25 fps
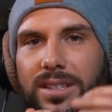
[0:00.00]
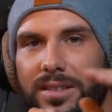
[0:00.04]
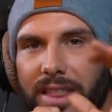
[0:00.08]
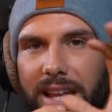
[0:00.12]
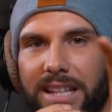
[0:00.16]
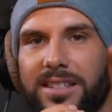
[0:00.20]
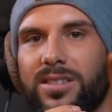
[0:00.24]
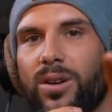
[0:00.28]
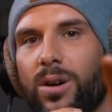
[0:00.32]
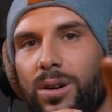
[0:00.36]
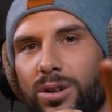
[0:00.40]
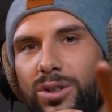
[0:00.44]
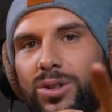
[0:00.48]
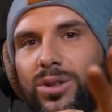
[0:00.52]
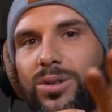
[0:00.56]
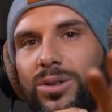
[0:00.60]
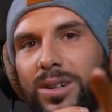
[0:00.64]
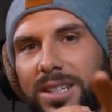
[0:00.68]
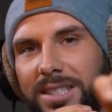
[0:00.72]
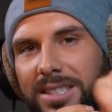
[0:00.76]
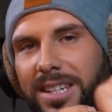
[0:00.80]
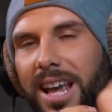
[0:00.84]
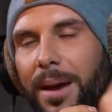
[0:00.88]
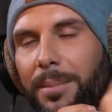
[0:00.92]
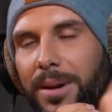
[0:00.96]
that's also
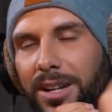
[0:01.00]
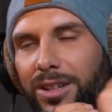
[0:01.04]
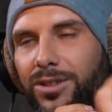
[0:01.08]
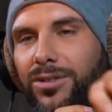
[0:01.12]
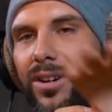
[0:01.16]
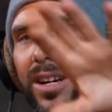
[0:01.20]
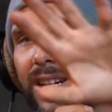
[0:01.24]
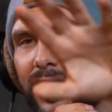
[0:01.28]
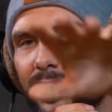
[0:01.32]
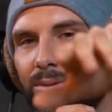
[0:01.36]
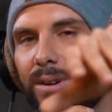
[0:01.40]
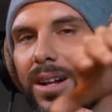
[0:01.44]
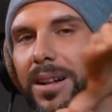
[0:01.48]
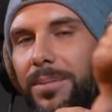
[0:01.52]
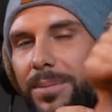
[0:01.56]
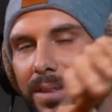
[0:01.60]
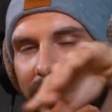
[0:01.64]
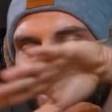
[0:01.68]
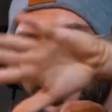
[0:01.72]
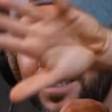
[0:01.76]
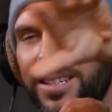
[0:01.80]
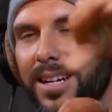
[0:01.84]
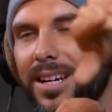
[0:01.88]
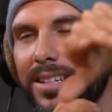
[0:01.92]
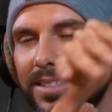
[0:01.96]
a scamming trick as well,
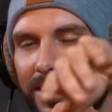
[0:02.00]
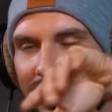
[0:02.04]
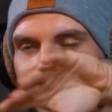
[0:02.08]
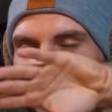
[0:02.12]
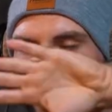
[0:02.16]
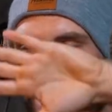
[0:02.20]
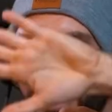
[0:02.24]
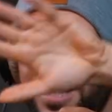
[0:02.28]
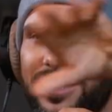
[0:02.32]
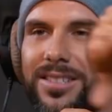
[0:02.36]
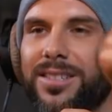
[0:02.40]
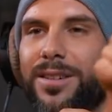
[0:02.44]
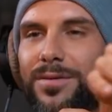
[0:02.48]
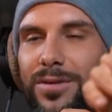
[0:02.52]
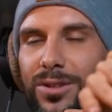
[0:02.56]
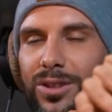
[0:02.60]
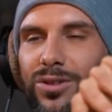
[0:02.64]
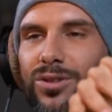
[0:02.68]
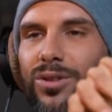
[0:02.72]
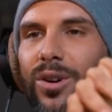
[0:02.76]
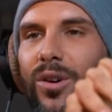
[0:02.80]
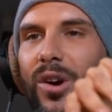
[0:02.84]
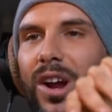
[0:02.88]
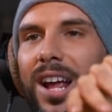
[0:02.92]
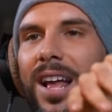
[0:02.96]
but that's a different
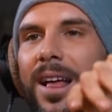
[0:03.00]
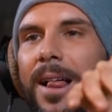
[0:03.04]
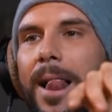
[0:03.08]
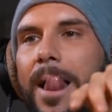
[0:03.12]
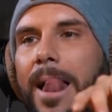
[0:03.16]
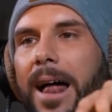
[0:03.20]
story.